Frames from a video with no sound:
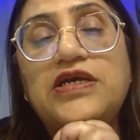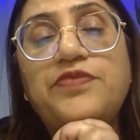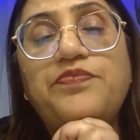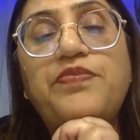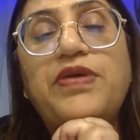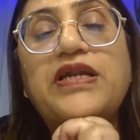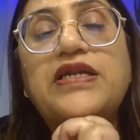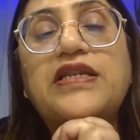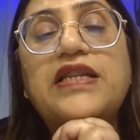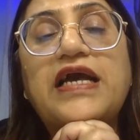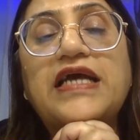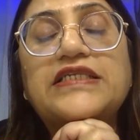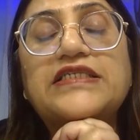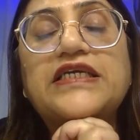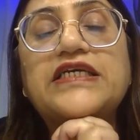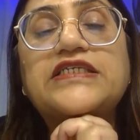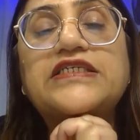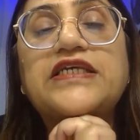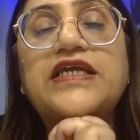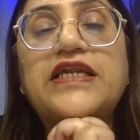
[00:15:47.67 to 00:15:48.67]
But
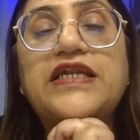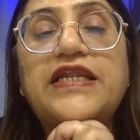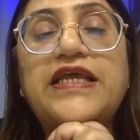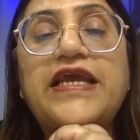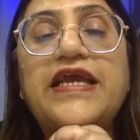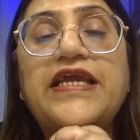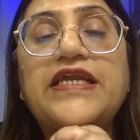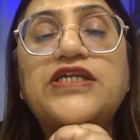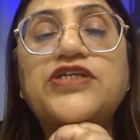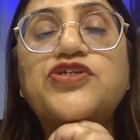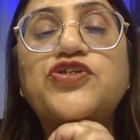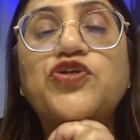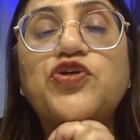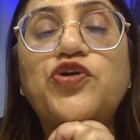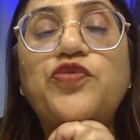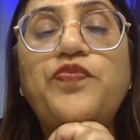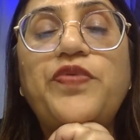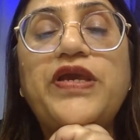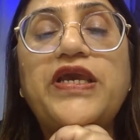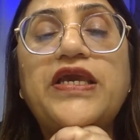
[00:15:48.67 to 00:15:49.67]
transaction date
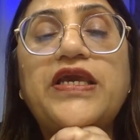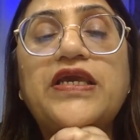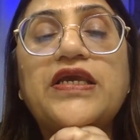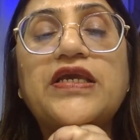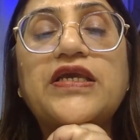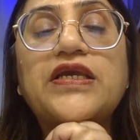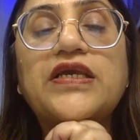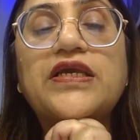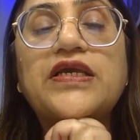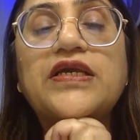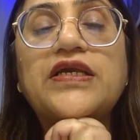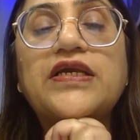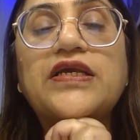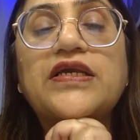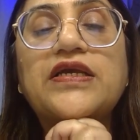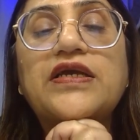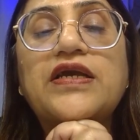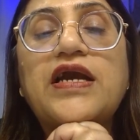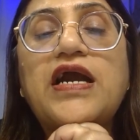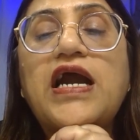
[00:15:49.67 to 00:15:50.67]
should be
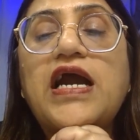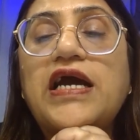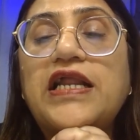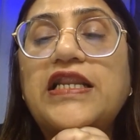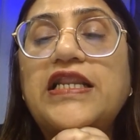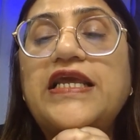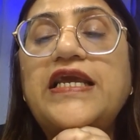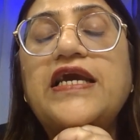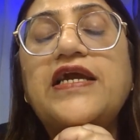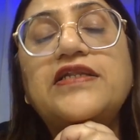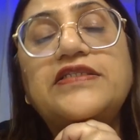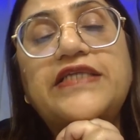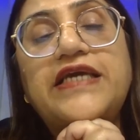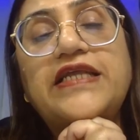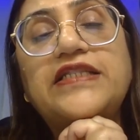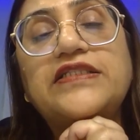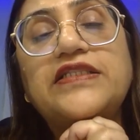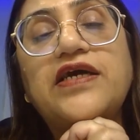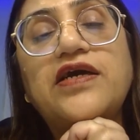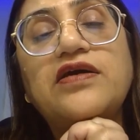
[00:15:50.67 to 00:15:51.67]
earlier
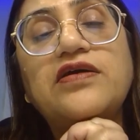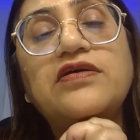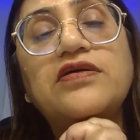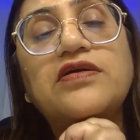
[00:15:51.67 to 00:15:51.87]
than the